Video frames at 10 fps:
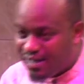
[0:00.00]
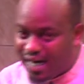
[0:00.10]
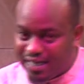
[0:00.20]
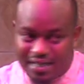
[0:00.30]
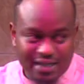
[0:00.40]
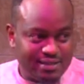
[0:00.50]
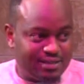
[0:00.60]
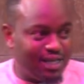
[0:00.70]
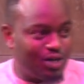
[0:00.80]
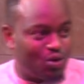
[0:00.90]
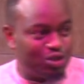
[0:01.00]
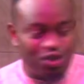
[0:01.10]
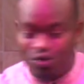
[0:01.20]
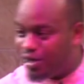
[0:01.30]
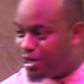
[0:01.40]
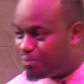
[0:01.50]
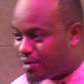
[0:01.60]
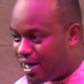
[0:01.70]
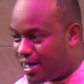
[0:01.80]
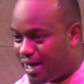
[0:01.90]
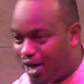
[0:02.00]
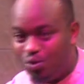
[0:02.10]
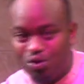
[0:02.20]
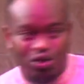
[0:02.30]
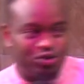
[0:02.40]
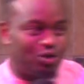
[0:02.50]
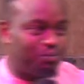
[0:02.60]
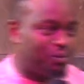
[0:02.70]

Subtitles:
And they are still continuing in prayer, and will not stop